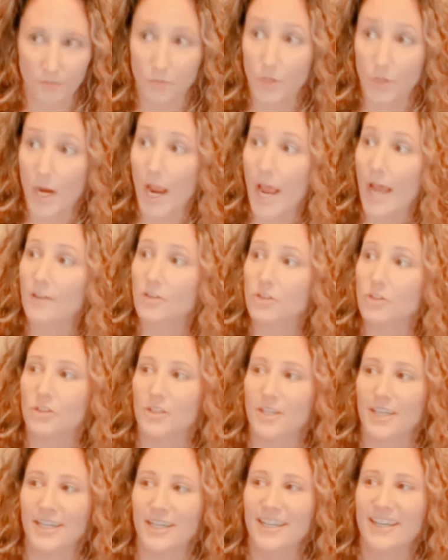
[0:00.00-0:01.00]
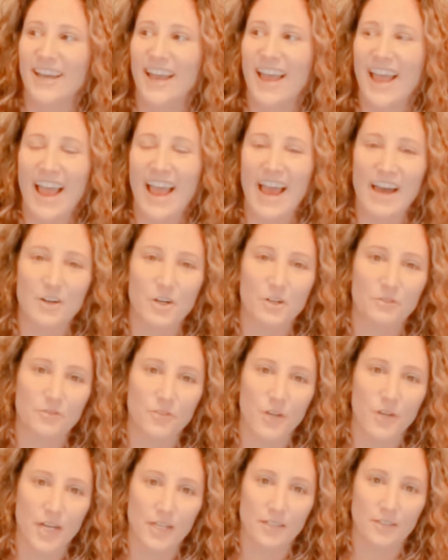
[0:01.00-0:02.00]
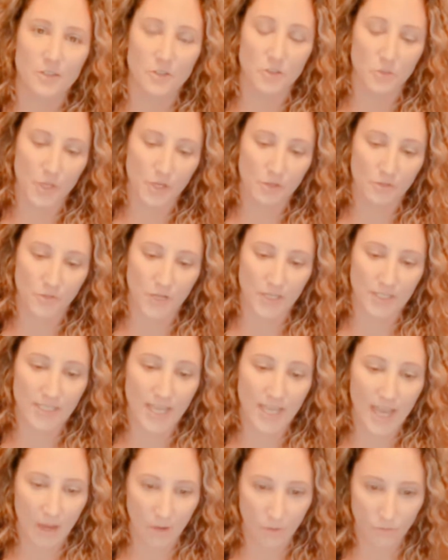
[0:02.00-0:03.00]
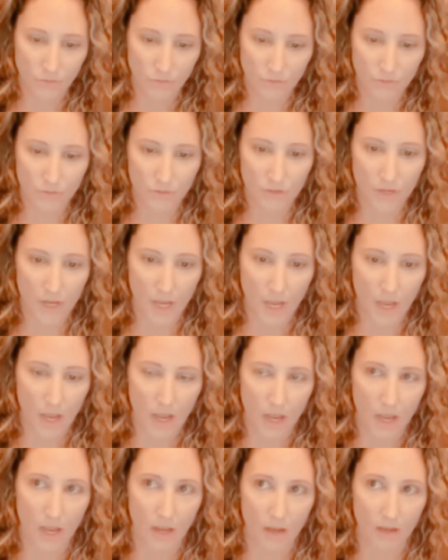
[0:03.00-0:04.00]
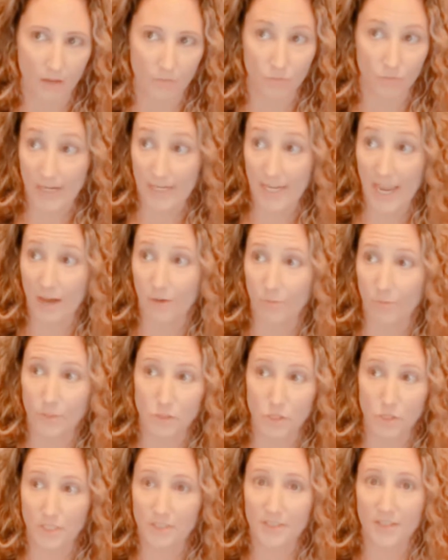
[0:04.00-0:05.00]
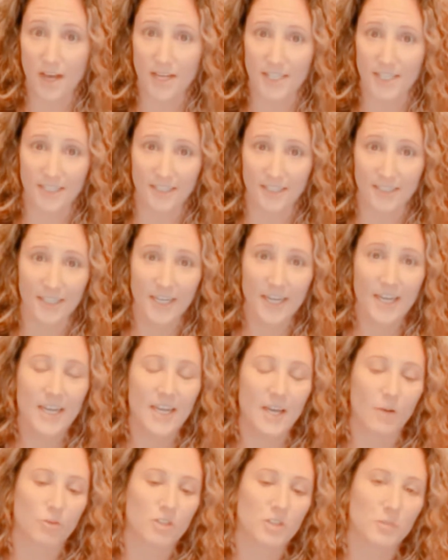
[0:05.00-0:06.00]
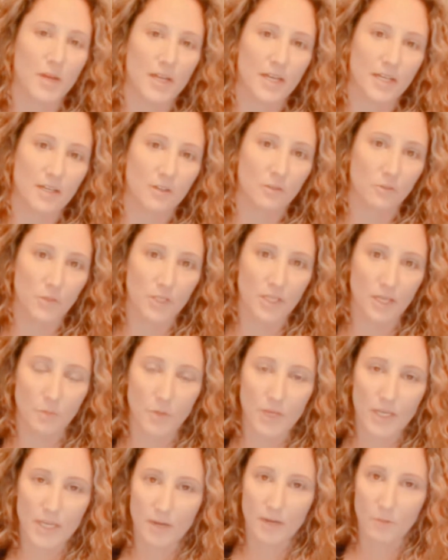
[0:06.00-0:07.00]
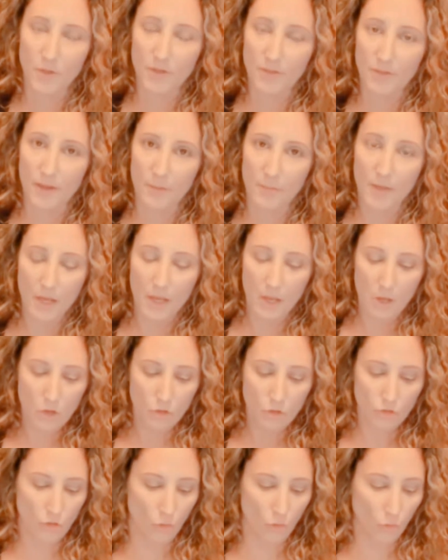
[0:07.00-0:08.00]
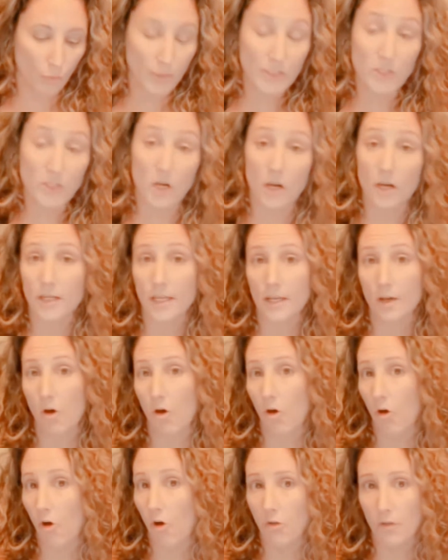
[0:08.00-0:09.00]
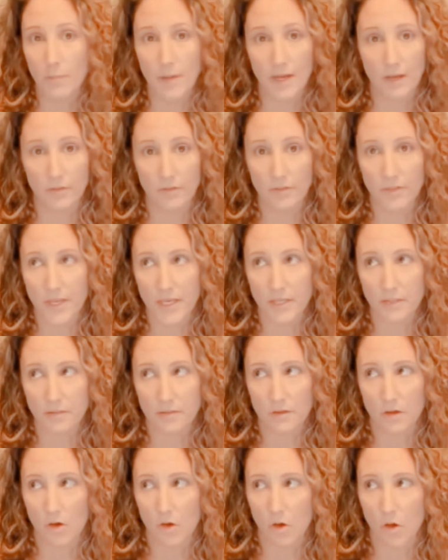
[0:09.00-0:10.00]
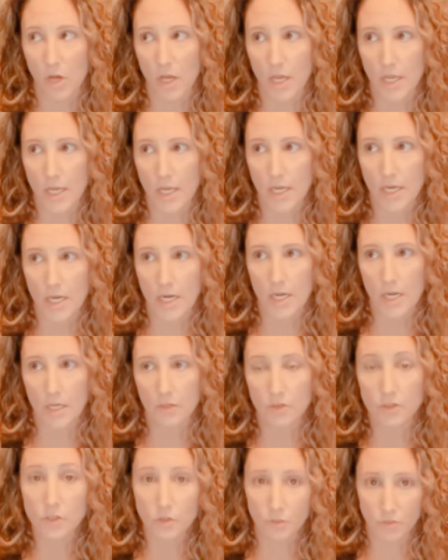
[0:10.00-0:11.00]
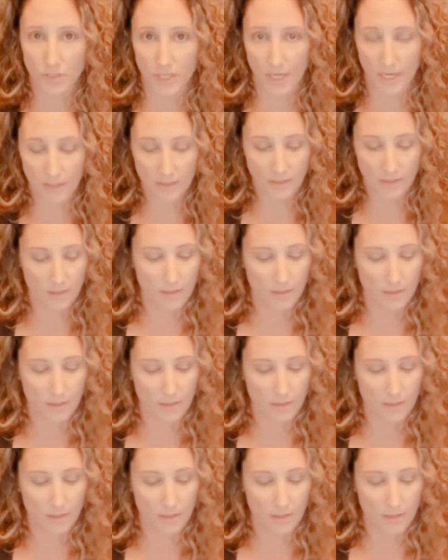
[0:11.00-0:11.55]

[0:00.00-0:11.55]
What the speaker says: We're actually at our friends, our swinger friend's house right now. We just got here and we're spending a 3-day weekend with them. So we'll be talking all about this on Tuesday.